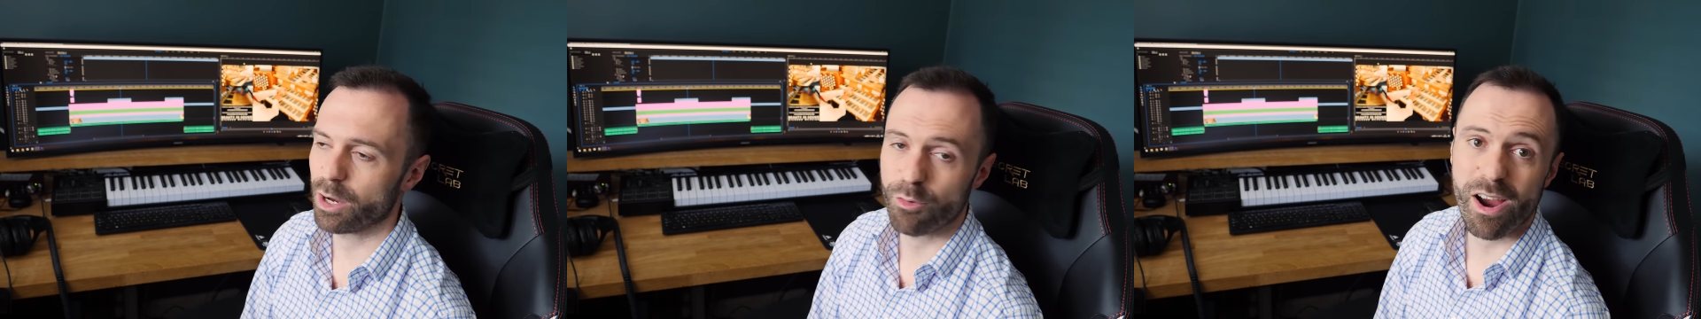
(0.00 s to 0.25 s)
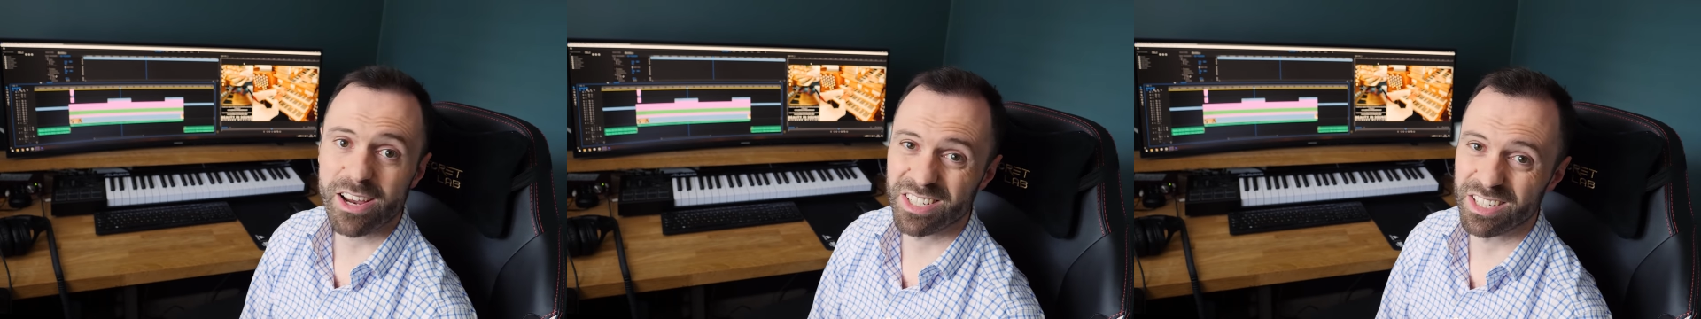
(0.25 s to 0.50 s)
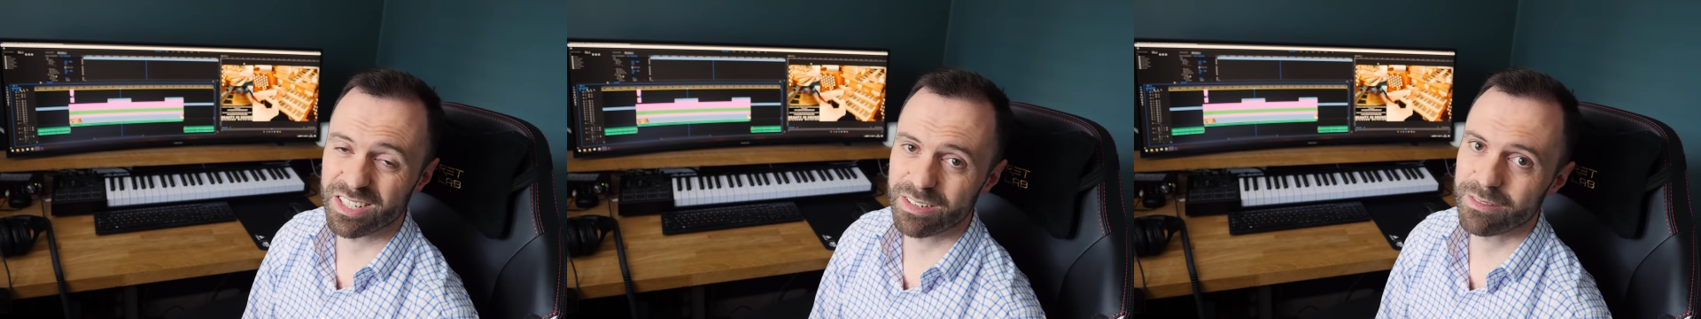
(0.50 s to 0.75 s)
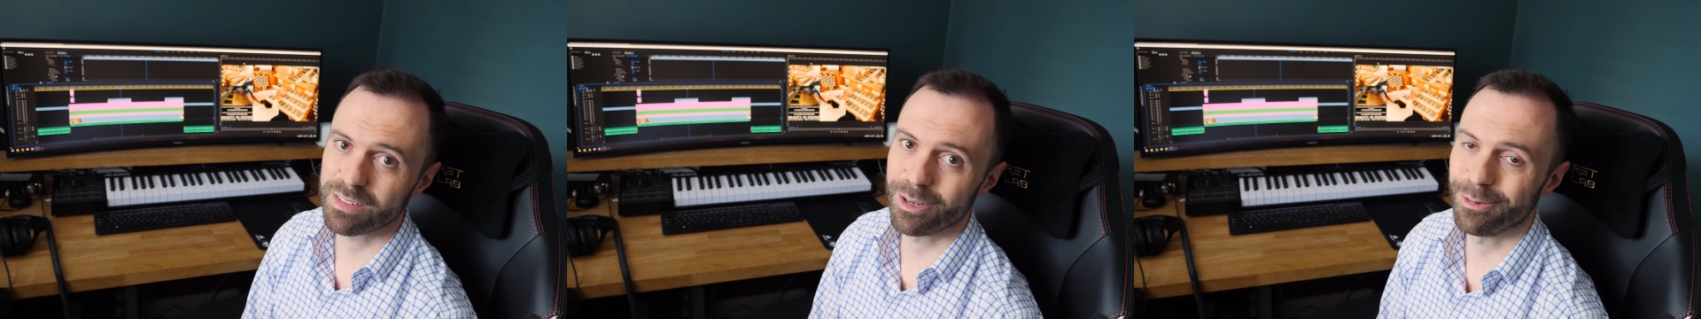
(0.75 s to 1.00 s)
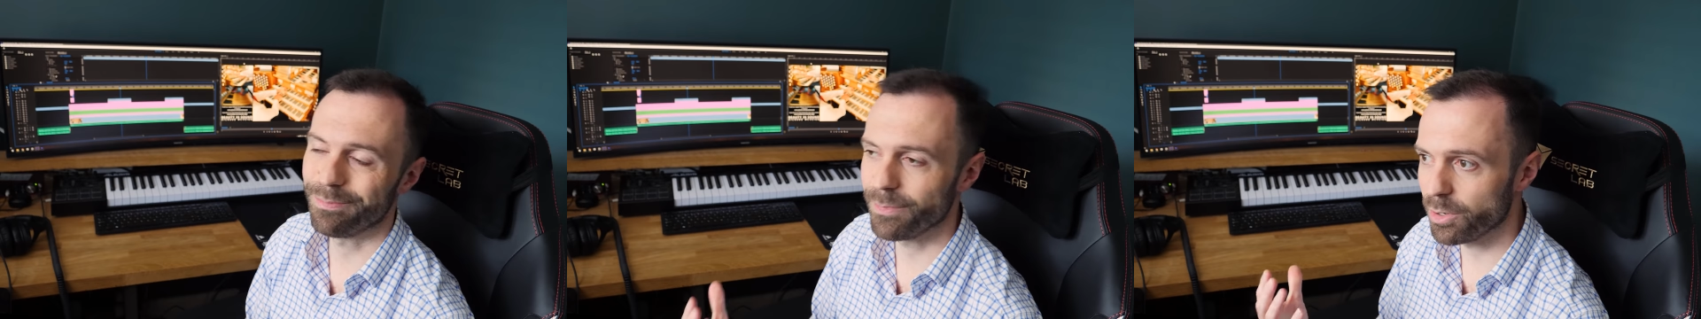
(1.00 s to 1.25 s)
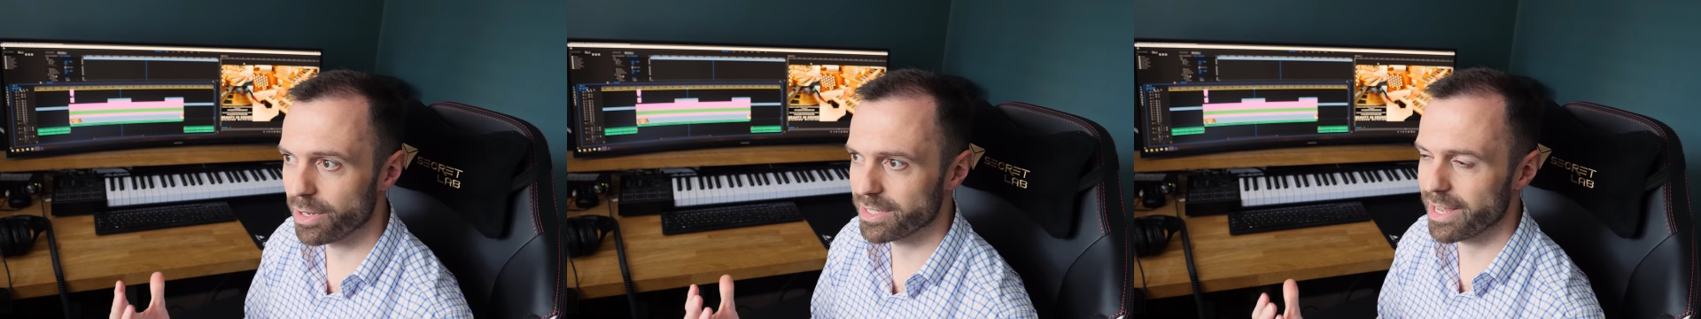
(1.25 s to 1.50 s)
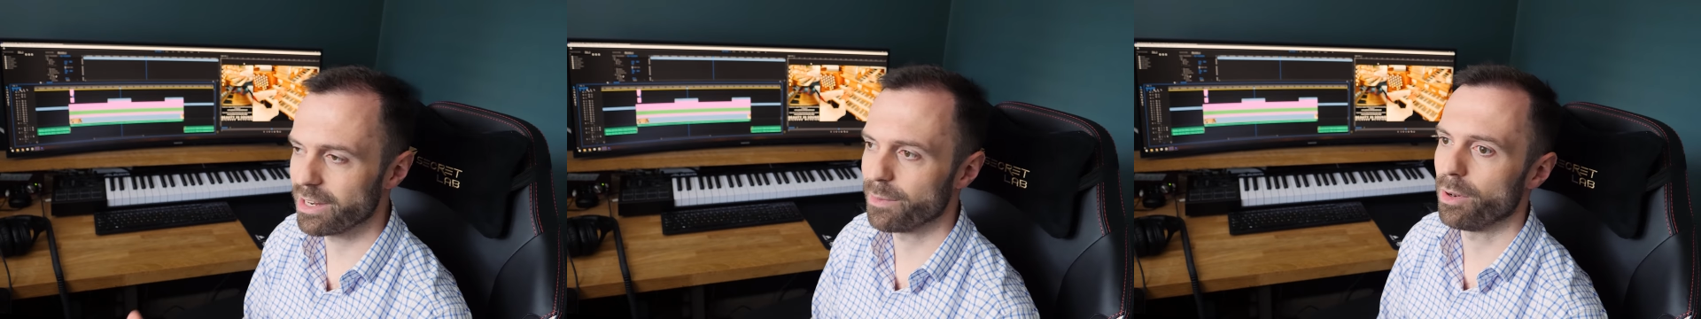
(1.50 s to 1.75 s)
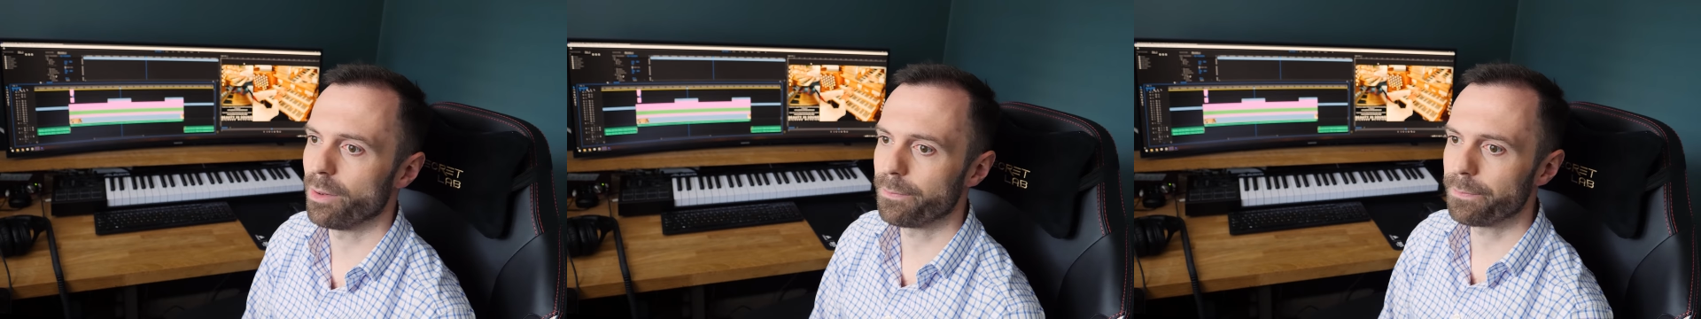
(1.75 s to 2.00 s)
crisis, so
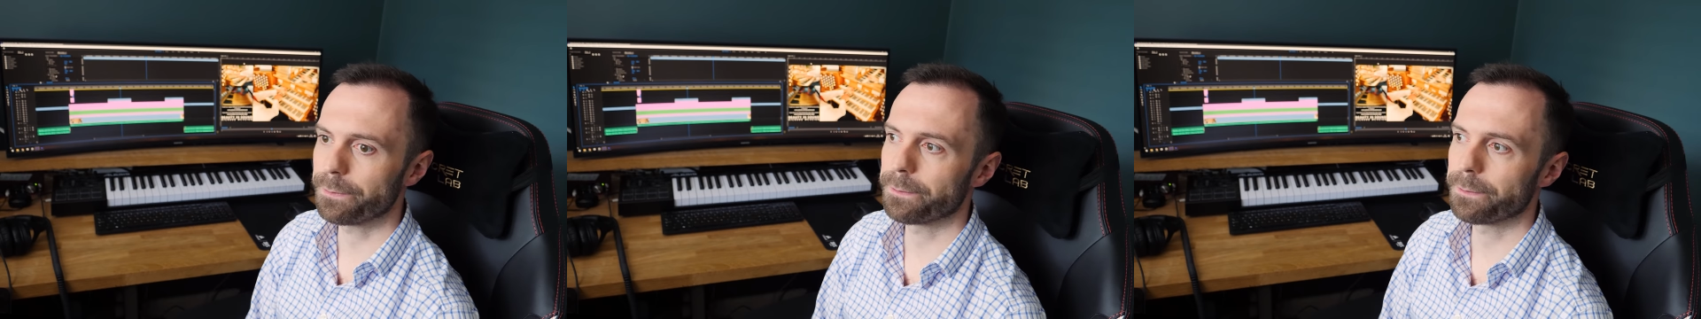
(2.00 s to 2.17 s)
understandable.